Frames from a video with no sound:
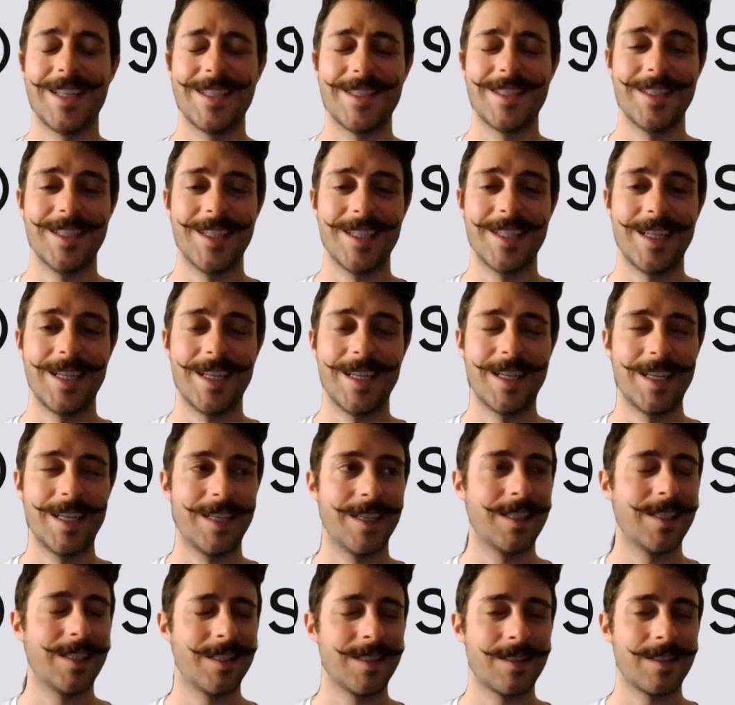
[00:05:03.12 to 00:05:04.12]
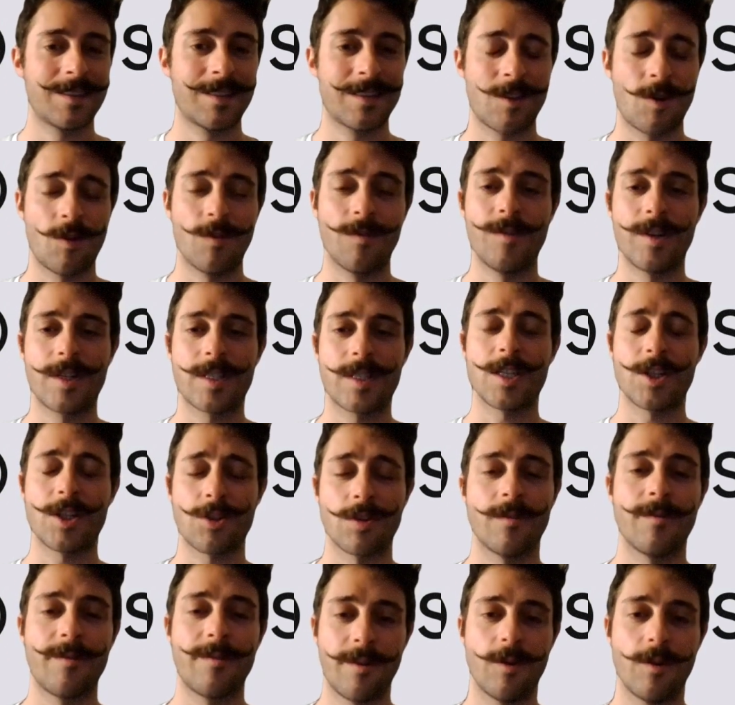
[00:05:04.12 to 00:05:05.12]
the
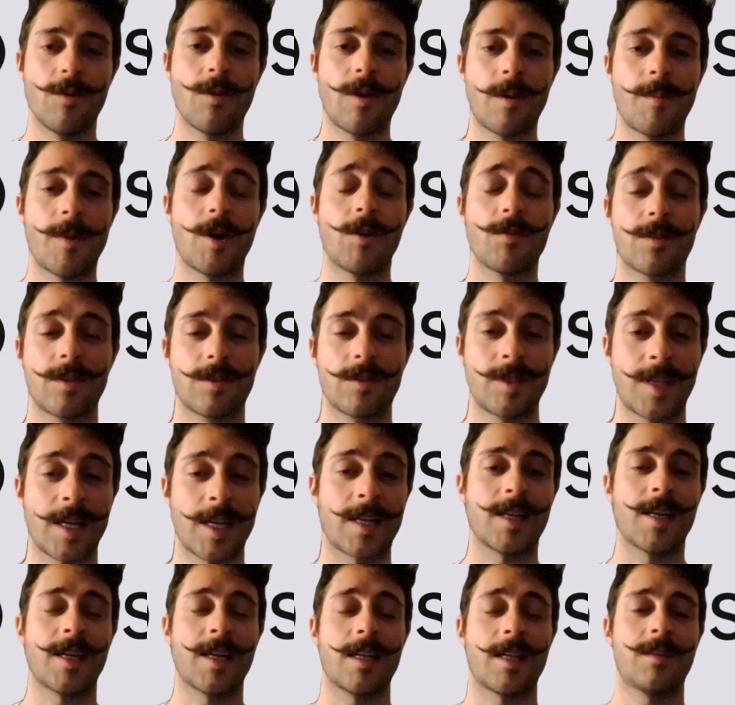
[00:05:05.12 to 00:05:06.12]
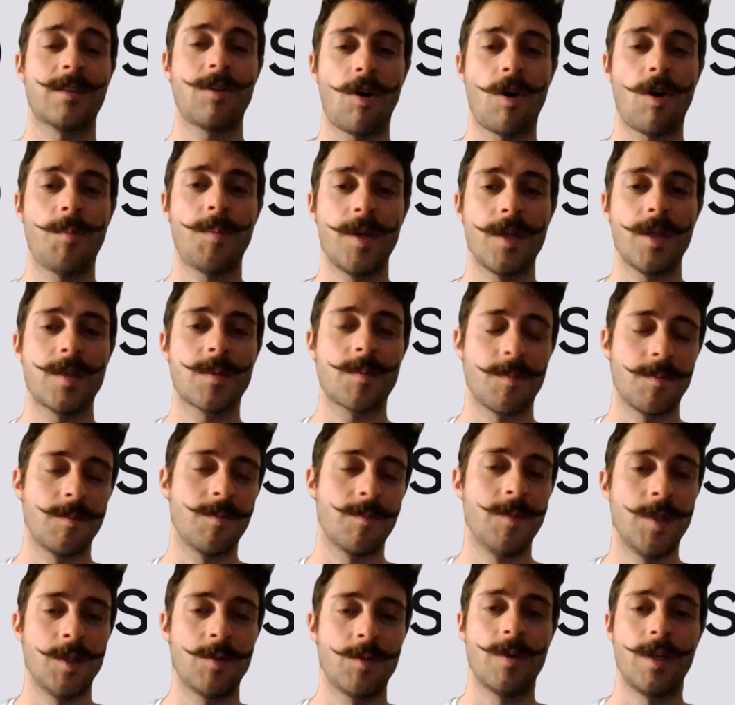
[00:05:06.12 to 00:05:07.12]
conversation flow about technical topics
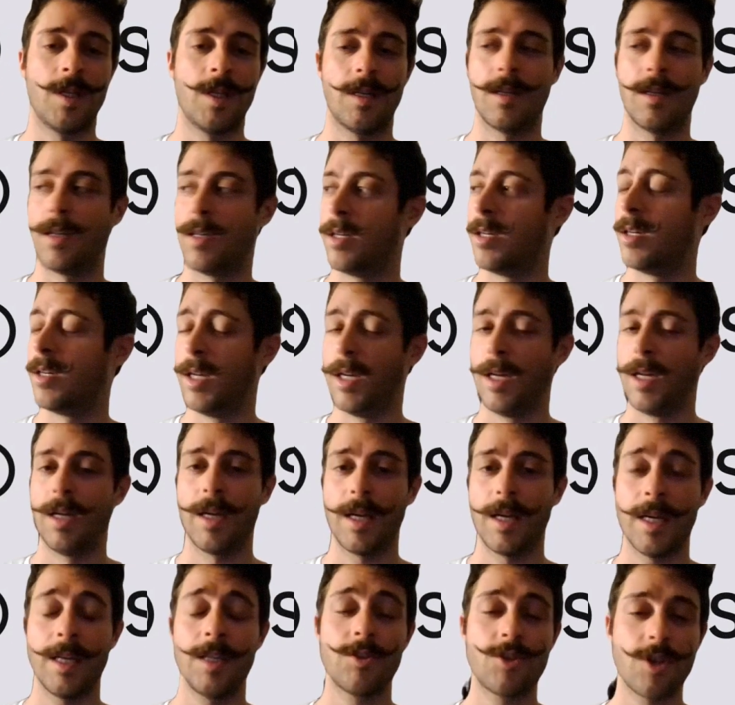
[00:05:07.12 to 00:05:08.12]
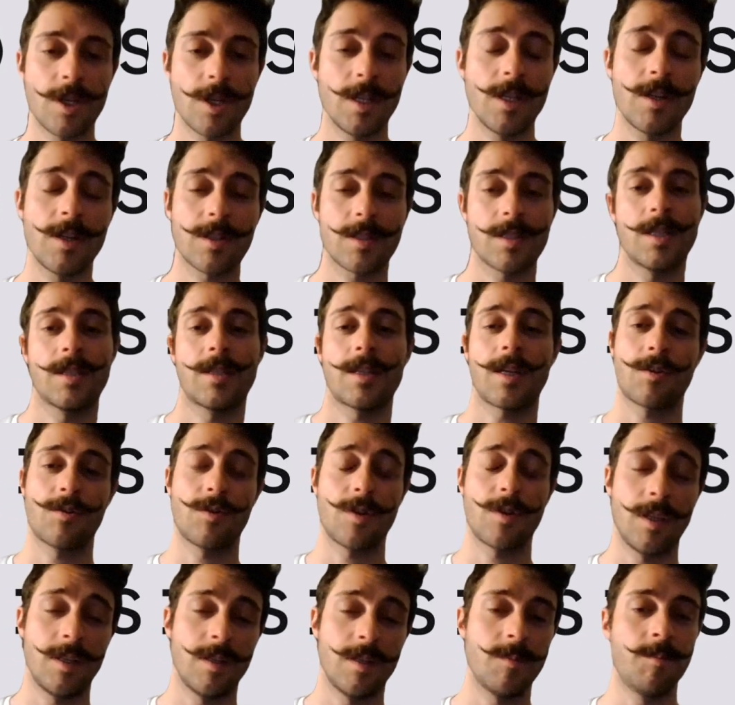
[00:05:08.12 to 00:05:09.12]
between engineers that
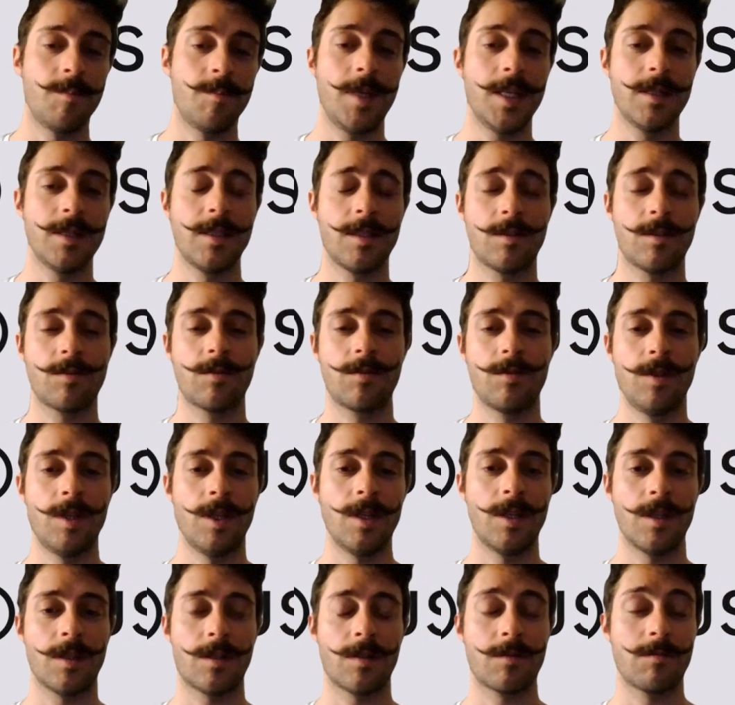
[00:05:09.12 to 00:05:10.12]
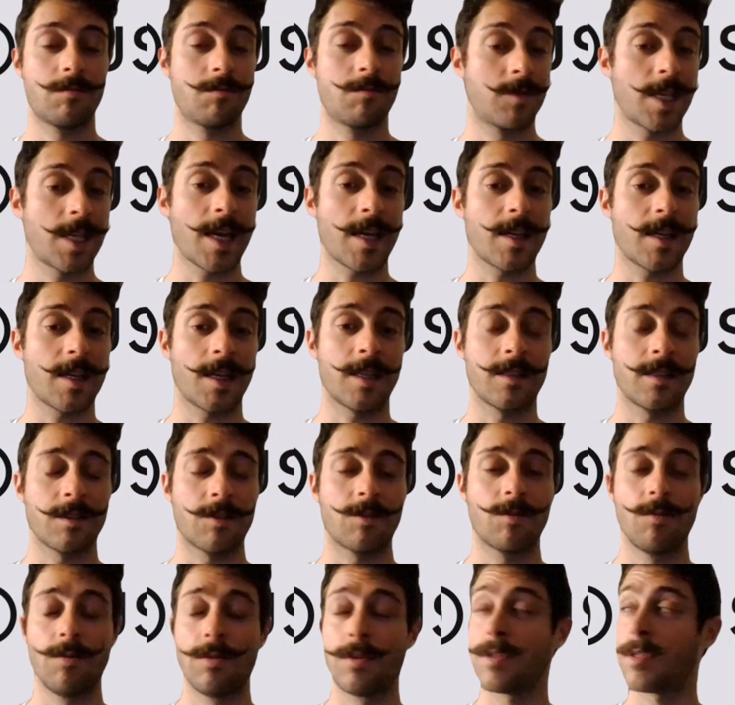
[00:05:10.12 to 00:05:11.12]
actually build the tech and the
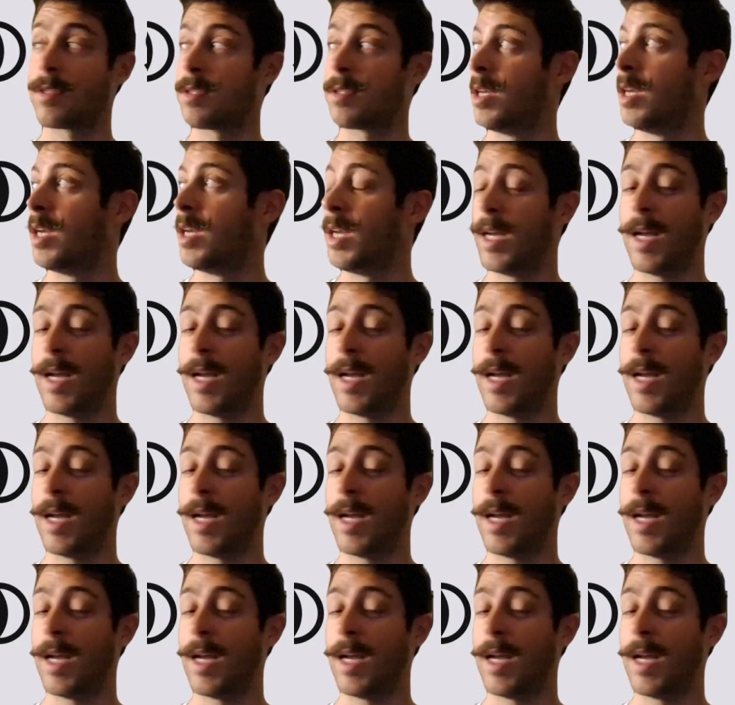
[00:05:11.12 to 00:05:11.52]
tools,